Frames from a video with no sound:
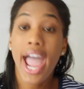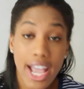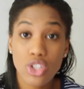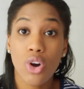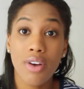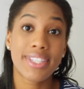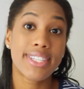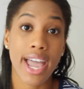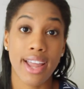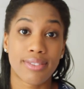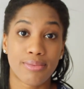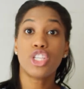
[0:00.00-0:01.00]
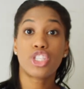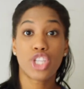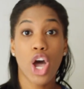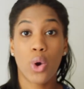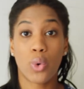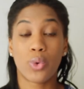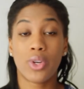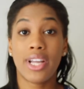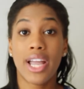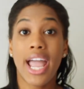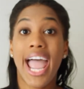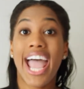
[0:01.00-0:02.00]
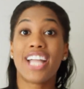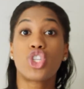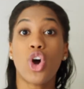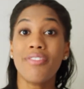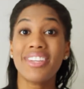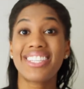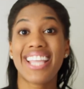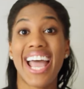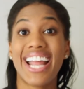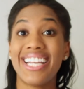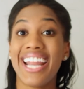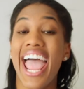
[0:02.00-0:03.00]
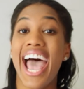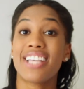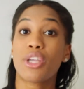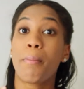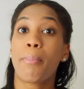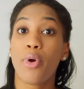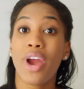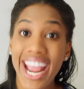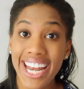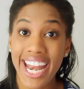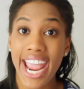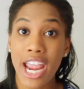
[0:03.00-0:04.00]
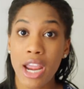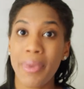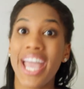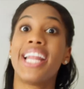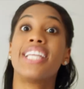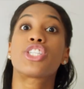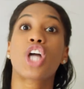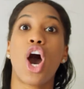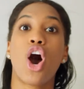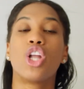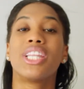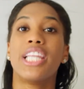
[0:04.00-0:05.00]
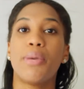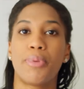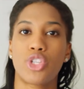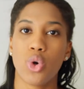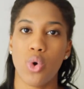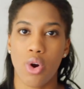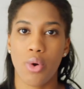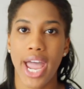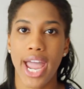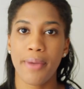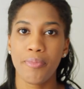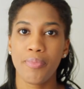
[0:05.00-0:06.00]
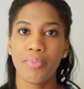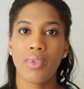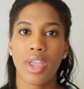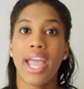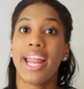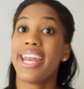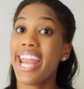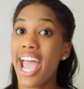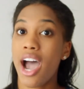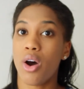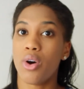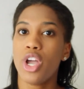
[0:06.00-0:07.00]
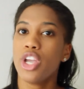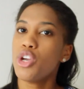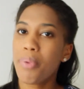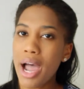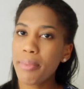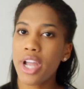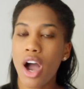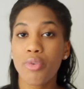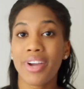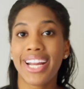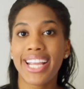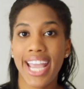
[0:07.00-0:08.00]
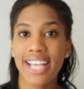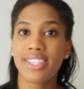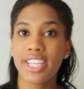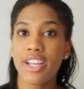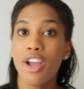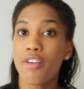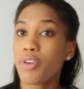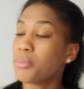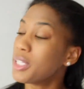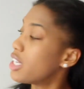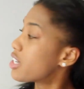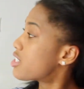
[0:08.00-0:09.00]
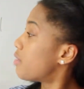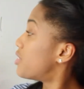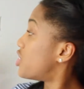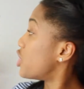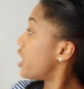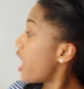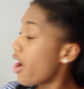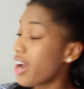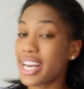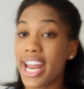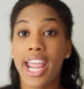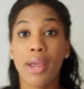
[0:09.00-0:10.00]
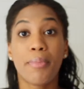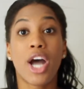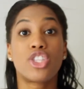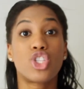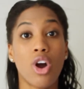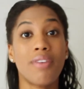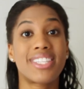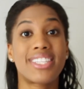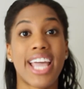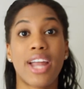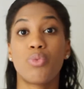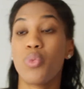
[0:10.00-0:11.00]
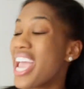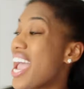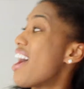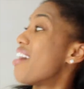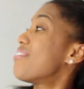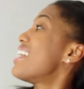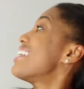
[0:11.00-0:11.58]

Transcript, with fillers: Atorvastatin. So, atorvastatin has a brand name and it's called Lipitor, okay? Now, you probably already guessed it from the looks of the generic name, atorvastatin, we have